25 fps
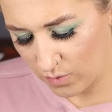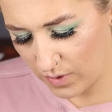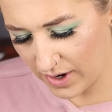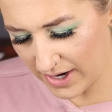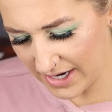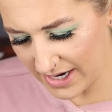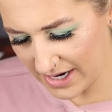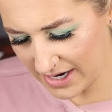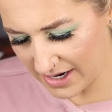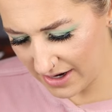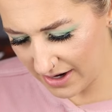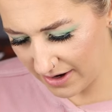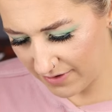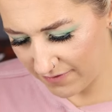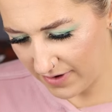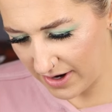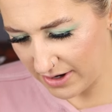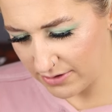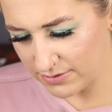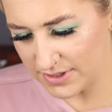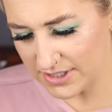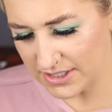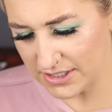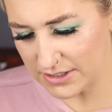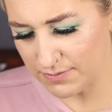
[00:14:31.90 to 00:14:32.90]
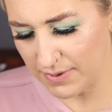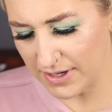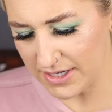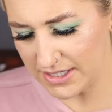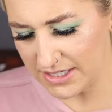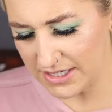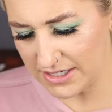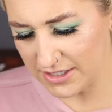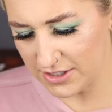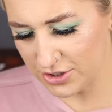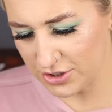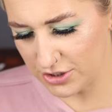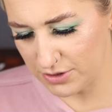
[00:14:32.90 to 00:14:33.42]
Why can't I was
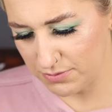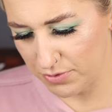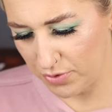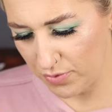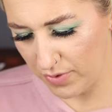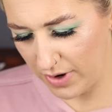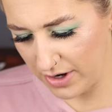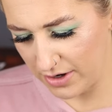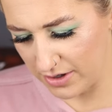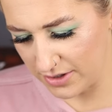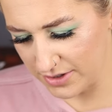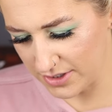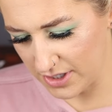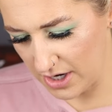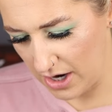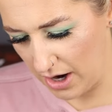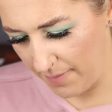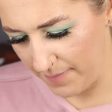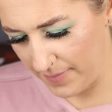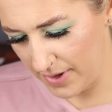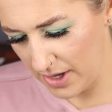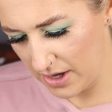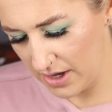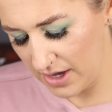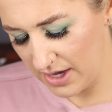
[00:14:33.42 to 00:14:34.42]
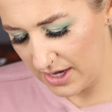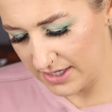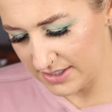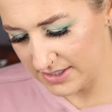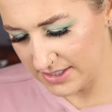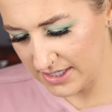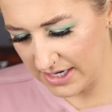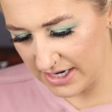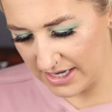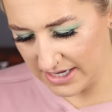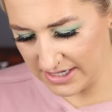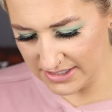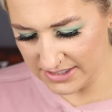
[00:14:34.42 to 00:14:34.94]
expecting it to just be right on top. Is
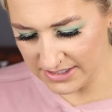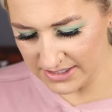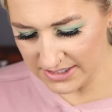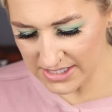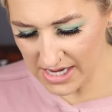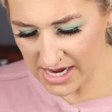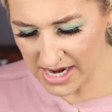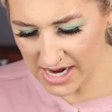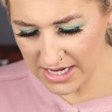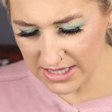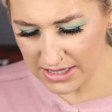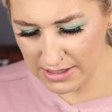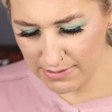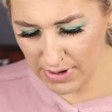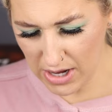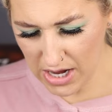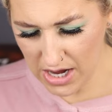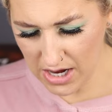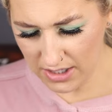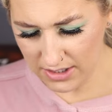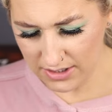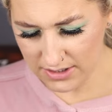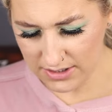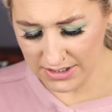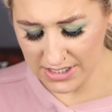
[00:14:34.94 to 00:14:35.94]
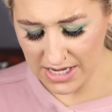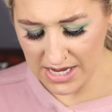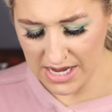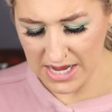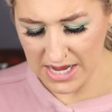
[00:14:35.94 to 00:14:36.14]
it inside the box?